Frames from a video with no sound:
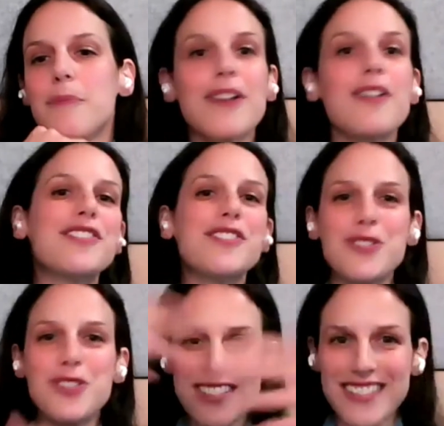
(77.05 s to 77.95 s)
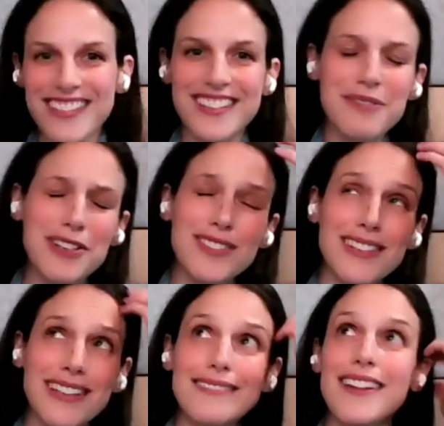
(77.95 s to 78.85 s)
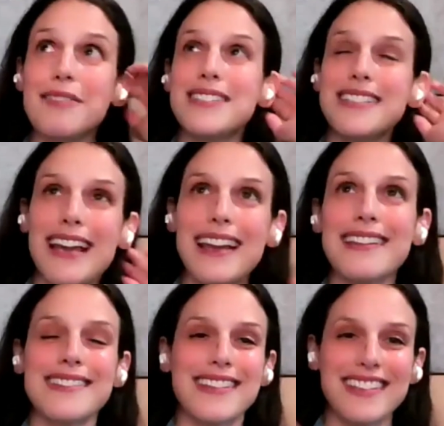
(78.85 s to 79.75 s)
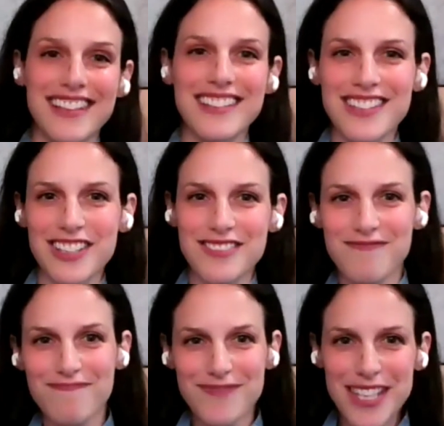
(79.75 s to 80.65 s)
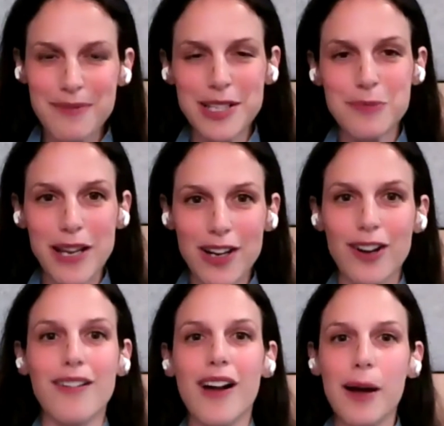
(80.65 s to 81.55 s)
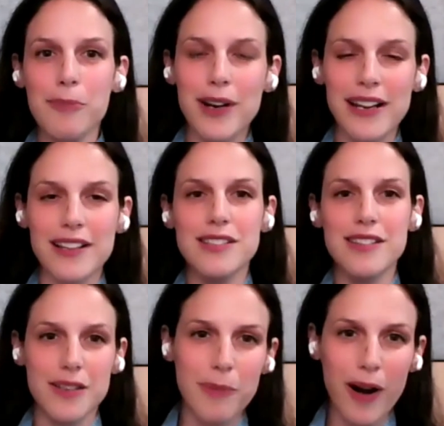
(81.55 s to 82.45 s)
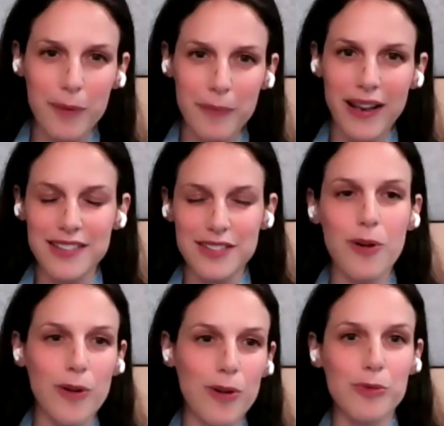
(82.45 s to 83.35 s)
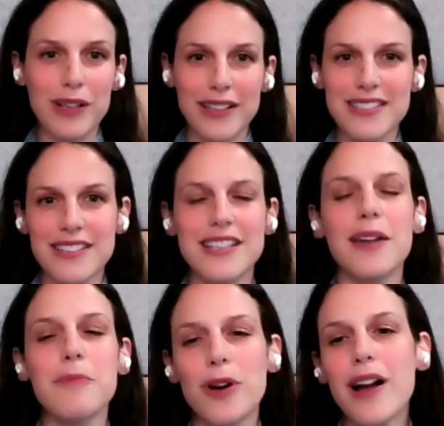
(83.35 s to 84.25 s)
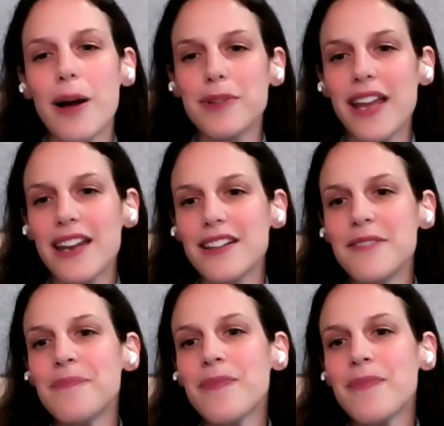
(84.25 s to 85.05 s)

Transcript: But also just, especially, I would say, as the team gets bigger, operating the department as a whole really does get more complicated.